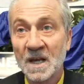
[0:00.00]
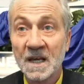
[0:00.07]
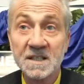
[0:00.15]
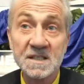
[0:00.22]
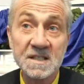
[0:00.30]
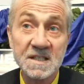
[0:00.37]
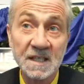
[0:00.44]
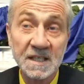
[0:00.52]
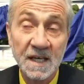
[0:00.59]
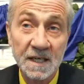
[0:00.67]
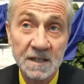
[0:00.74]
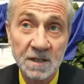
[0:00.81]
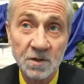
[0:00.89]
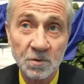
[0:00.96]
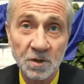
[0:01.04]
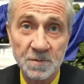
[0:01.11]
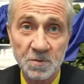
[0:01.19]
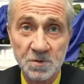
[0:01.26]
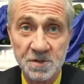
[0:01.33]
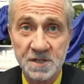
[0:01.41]
It is degrading your
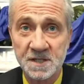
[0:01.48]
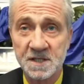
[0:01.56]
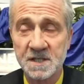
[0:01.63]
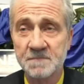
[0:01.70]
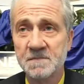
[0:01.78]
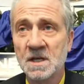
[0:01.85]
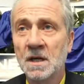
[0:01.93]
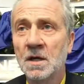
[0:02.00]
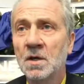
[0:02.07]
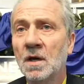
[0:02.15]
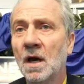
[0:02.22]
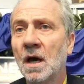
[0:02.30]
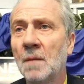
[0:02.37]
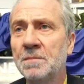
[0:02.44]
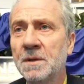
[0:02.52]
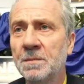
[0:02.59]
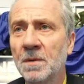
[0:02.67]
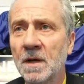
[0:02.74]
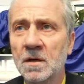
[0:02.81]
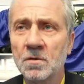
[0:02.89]
immune system.
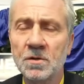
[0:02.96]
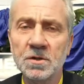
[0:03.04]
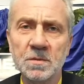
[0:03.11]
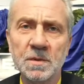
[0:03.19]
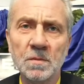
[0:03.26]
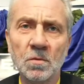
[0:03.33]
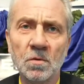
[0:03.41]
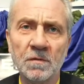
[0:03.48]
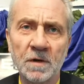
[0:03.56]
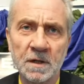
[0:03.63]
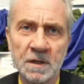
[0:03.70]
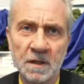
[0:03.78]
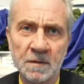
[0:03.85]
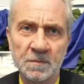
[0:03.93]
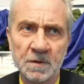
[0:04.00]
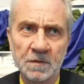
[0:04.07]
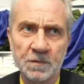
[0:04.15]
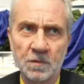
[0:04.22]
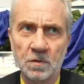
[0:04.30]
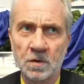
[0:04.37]
People are going to be more vulnerable
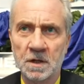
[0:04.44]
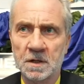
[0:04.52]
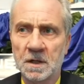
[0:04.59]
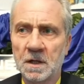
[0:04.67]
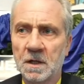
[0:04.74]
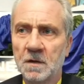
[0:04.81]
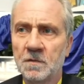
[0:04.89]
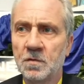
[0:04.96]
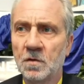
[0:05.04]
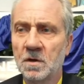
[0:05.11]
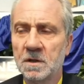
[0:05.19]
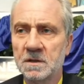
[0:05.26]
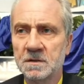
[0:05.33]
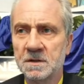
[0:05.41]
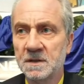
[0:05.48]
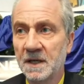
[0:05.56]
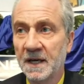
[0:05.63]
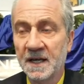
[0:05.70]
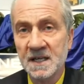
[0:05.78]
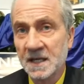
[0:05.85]
for
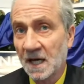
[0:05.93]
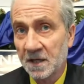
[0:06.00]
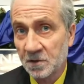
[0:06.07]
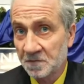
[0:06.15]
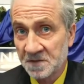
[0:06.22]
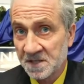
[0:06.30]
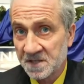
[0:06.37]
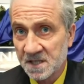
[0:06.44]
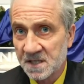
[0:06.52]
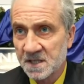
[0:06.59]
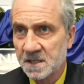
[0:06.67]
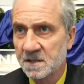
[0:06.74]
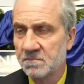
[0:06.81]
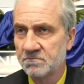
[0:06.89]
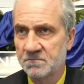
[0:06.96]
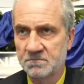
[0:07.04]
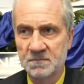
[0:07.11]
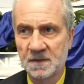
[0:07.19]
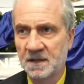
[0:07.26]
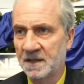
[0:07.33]
any kind of diseases.
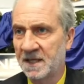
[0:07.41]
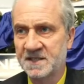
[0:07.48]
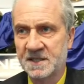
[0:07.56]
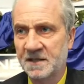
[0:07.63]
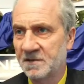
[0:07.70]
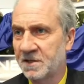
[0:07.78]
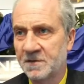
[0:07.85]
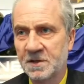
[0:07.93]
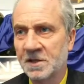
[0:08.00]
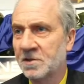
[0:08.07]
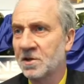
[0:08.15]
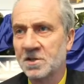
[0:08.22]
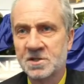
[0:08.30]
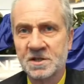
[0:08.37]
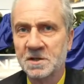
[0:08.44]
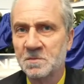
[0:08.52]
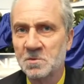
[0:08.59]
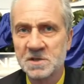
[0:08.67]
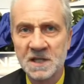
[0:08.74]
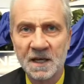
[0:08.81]
Let's say it's going to start
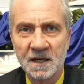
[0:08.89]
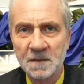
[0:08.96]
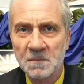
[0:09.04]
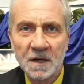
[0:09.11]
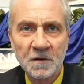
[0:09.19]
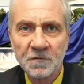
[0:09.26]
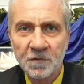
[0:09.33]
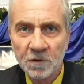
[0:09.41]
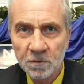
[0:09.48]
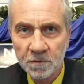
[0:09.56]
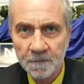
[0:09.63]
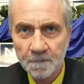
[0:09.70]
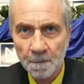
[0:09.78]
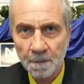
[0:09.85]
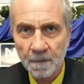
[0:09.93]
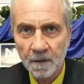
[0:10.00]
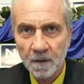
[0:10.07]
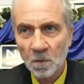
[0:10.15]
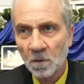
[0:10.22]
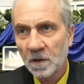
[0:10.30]
most likely by a flu,
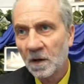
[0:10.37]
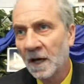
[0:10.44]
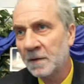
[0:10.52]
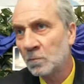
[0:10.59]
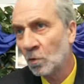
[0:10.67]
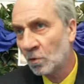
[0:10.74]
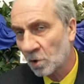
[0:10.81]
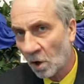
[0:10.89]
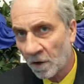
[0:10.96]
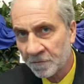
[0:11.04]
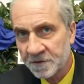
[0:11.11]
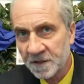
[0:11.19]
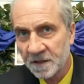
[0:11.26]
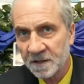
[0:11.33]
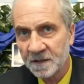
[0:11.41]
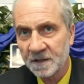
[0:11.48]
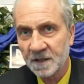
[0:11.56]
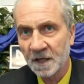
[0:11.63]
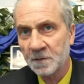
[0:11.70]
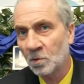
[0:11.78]
and more often,
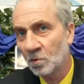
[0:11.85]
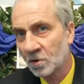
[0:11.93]
and